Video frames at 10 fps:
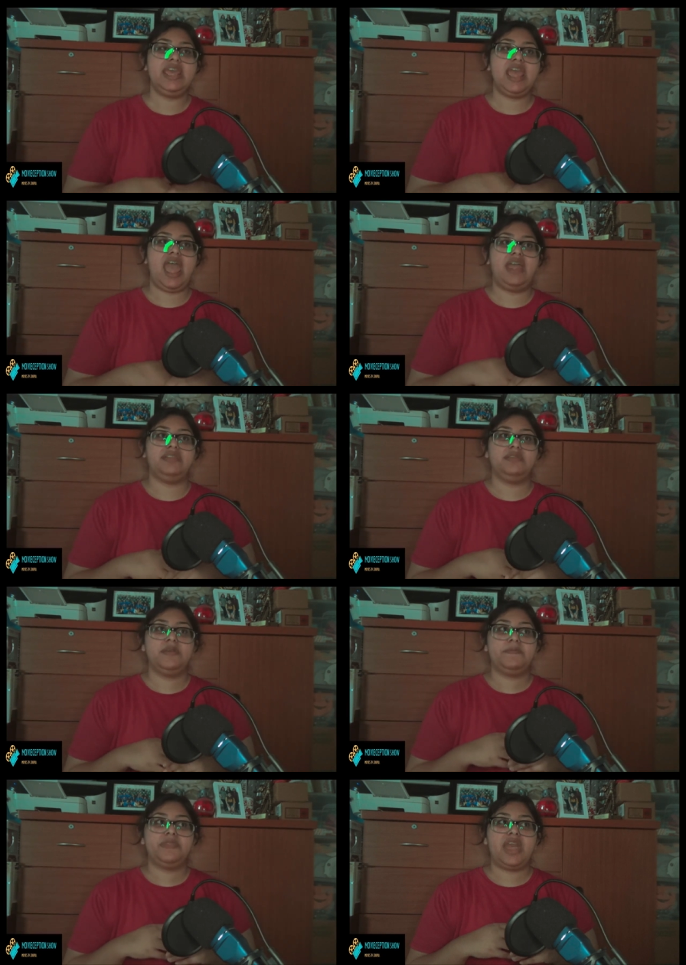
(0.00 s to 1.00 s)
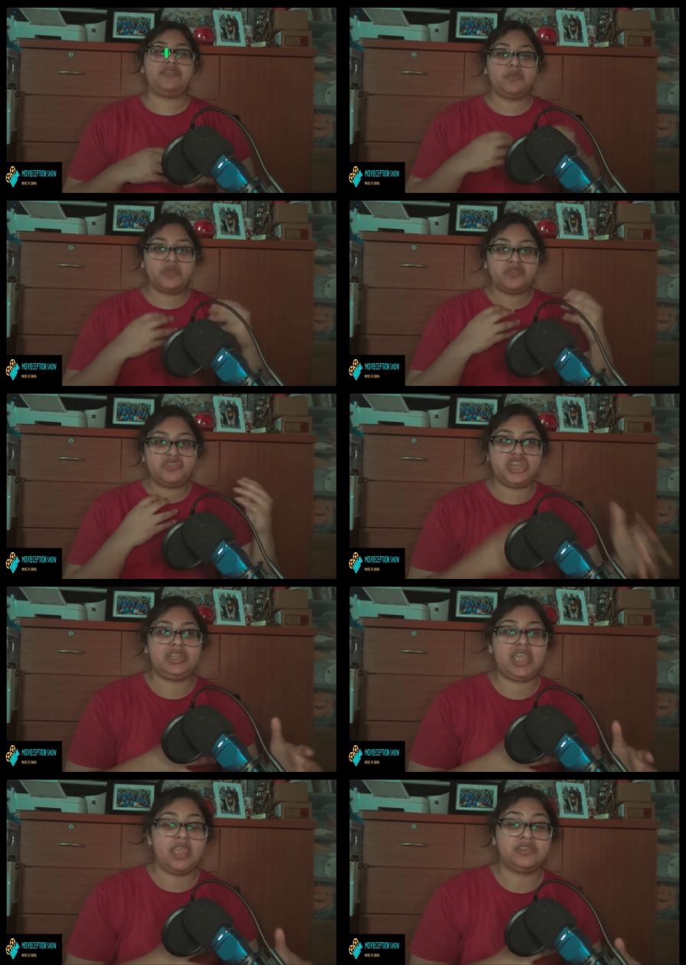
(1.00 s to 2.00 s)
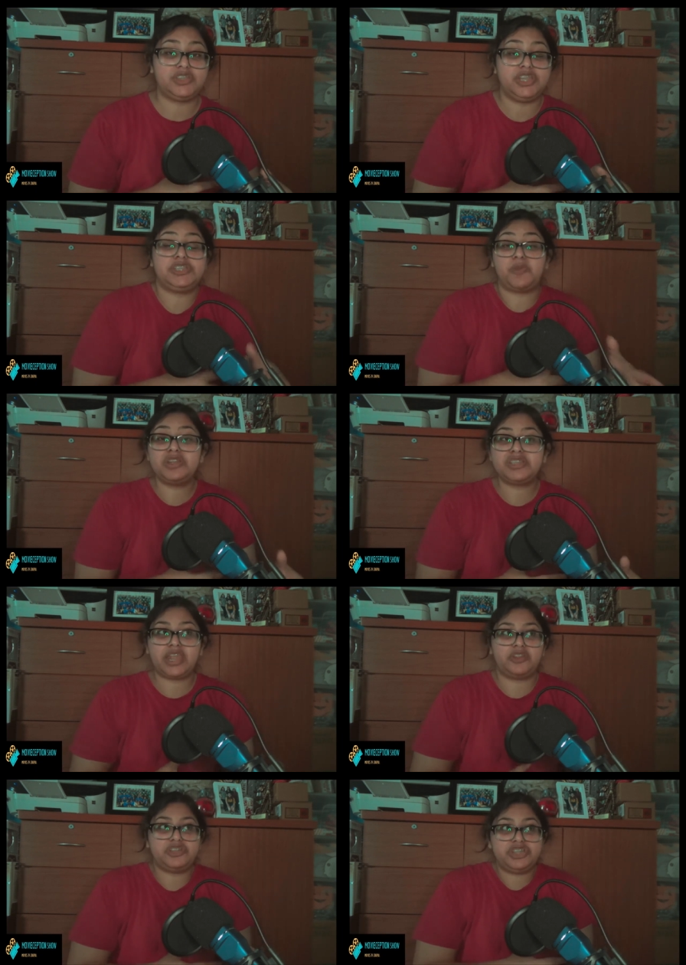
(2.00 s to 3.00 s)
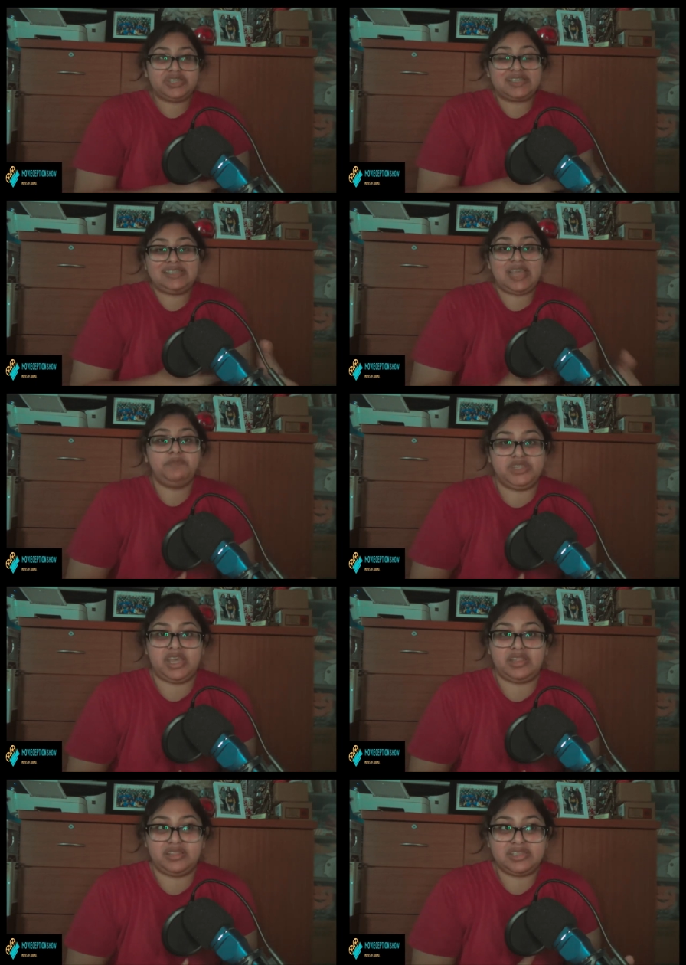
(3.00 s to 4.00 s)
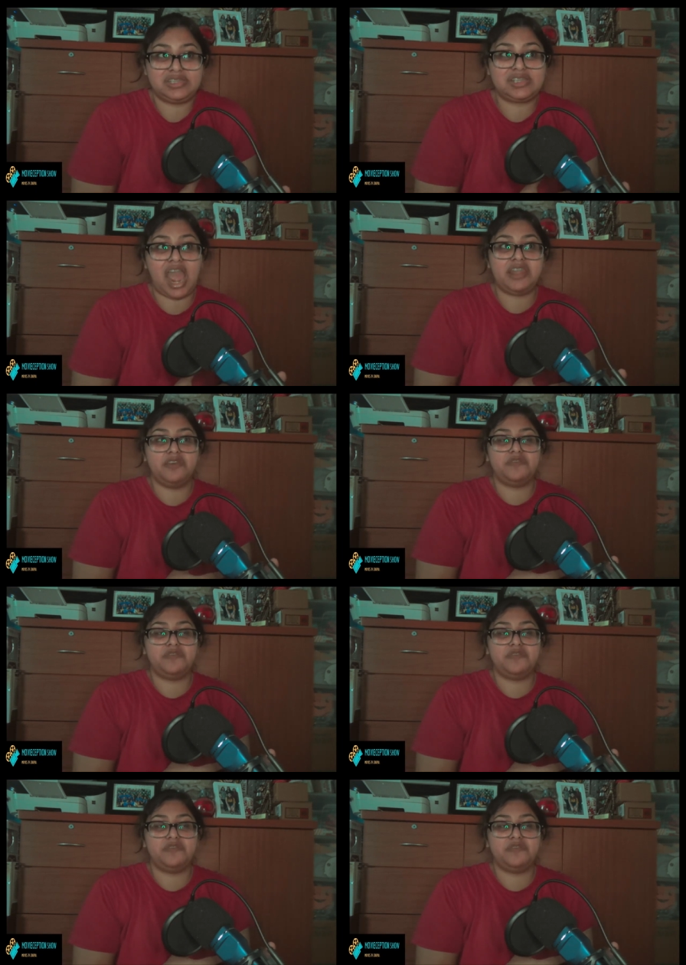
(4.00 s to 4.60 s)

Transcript: And I think with Jean Smart's character, she's accepted that this is kind of,